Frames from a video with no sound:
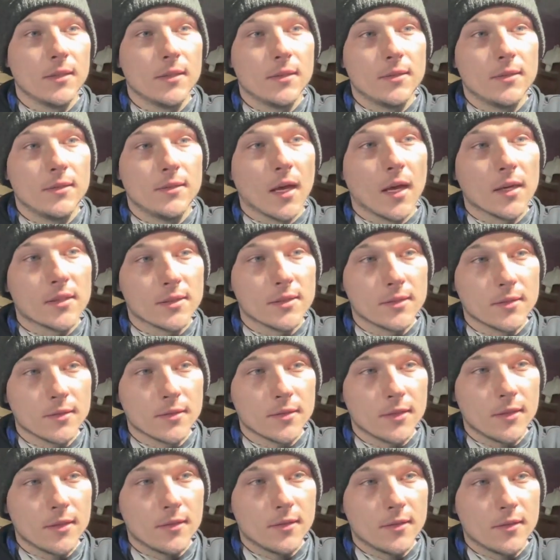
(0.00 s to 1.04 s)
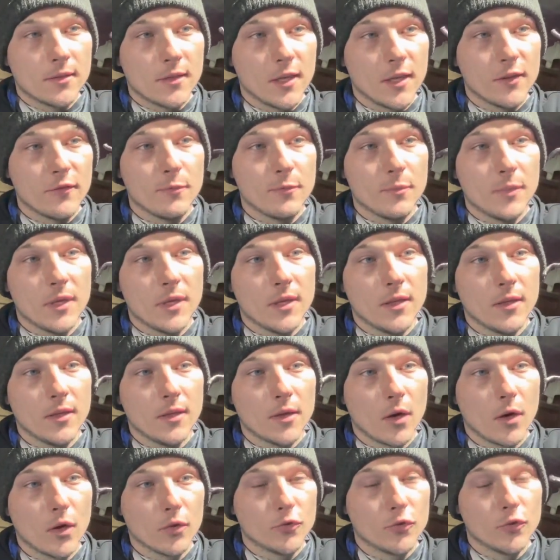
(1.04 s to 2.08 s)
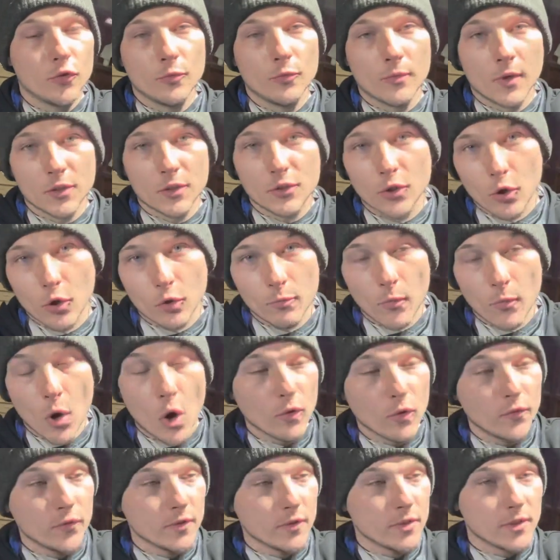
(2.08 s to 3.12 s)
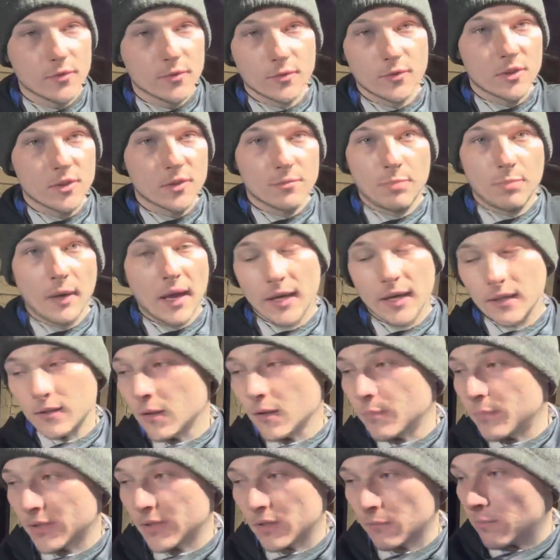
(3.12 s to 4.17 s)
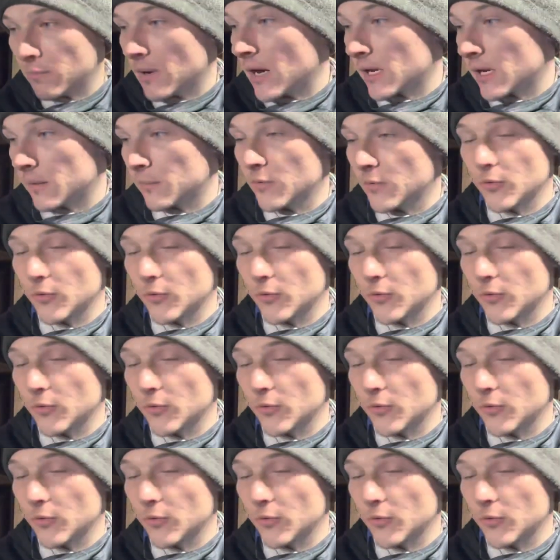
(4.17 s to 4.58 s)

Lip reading: doesn't give me all too much hope. Hopefully this was just banged up at the bottom of the